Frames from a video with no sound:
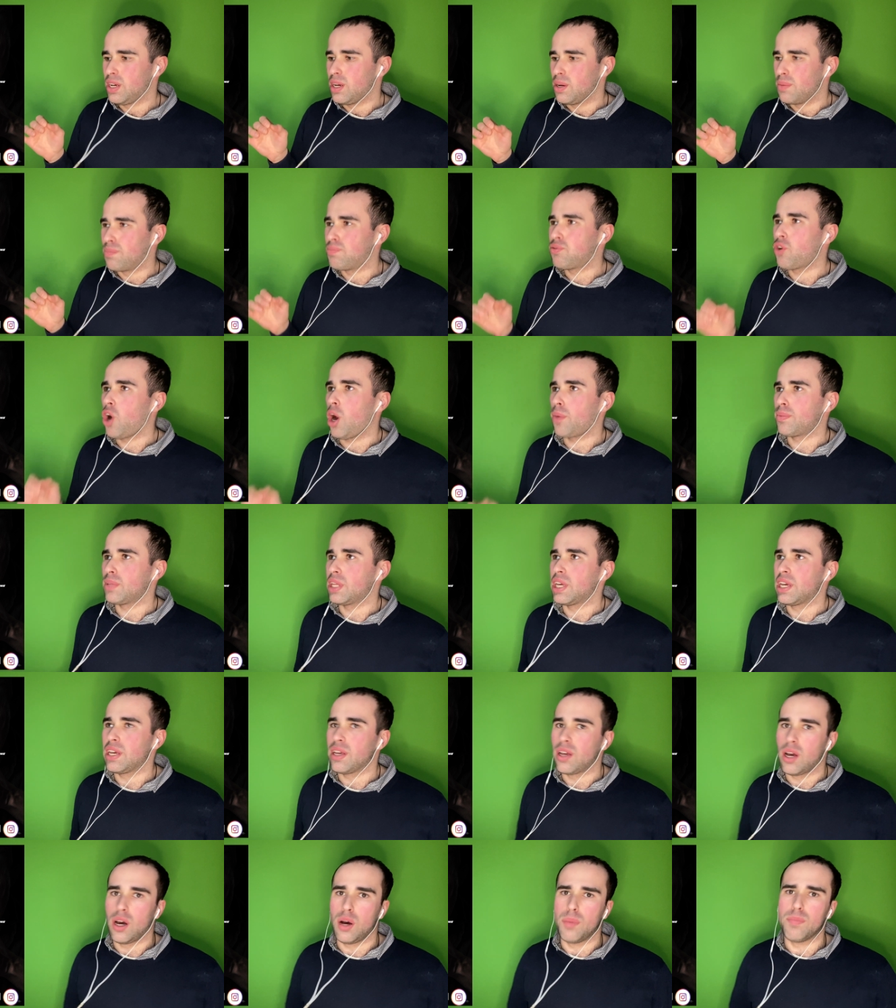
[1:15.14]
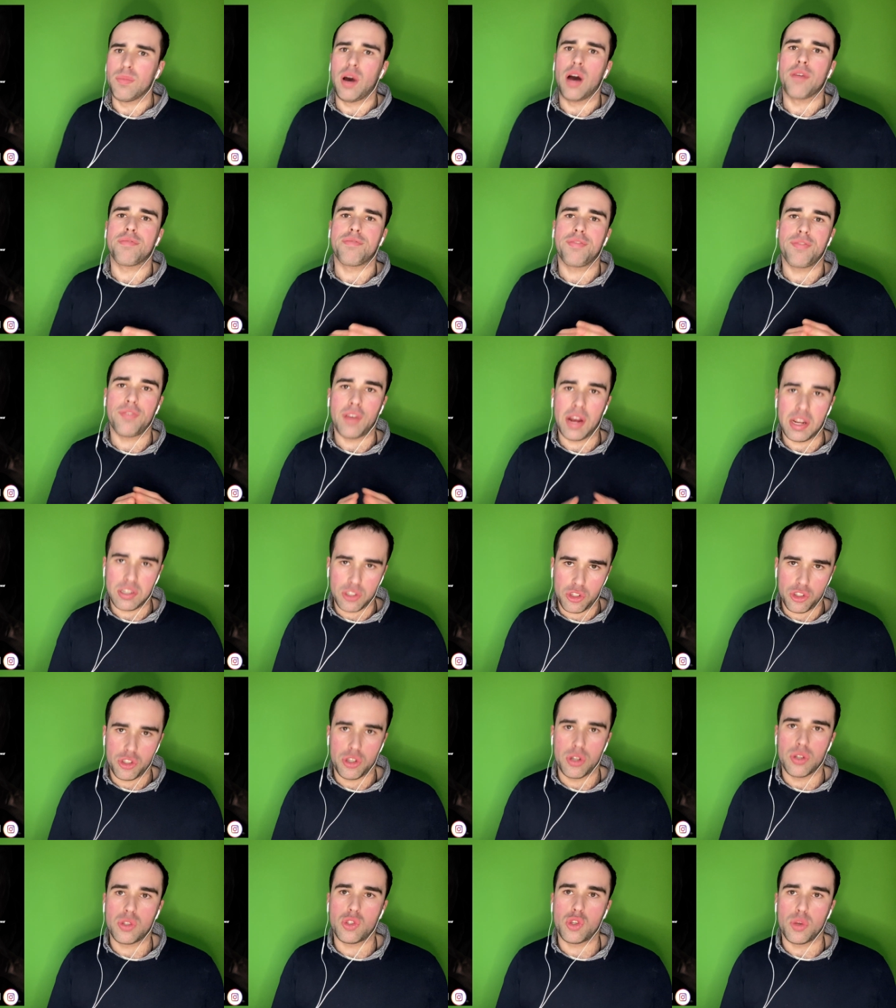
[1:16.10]
probably um, a fresh
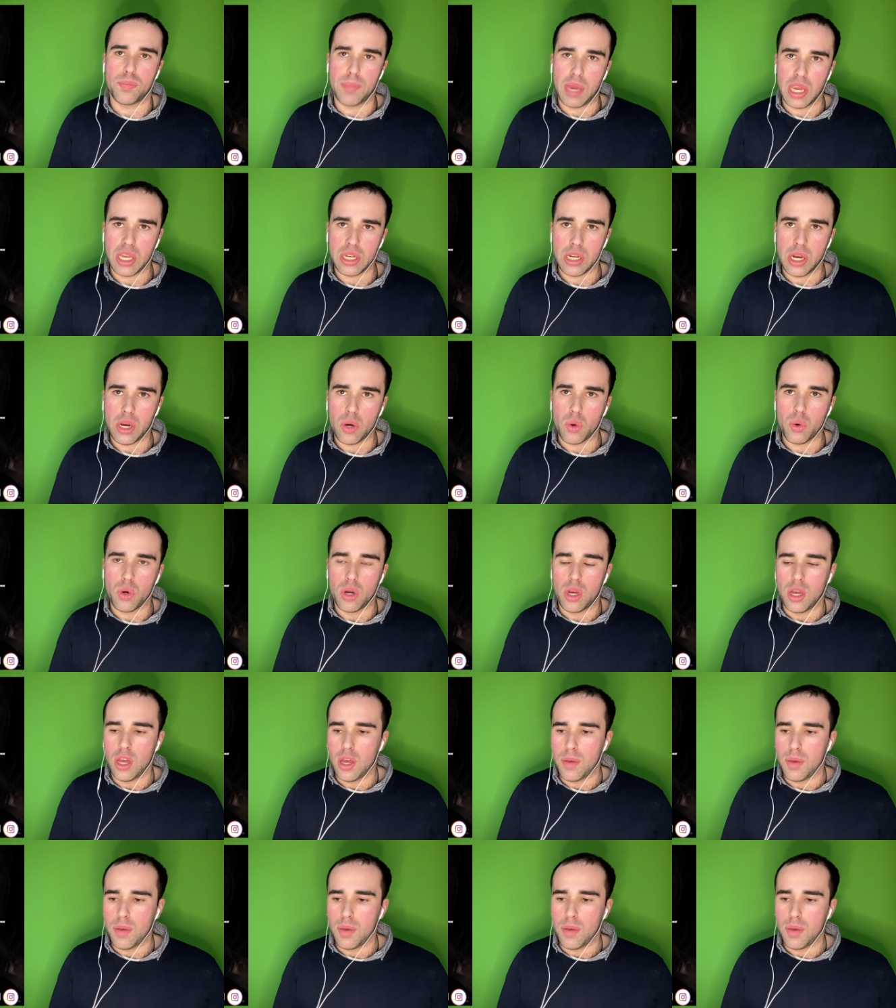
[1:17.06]
tomato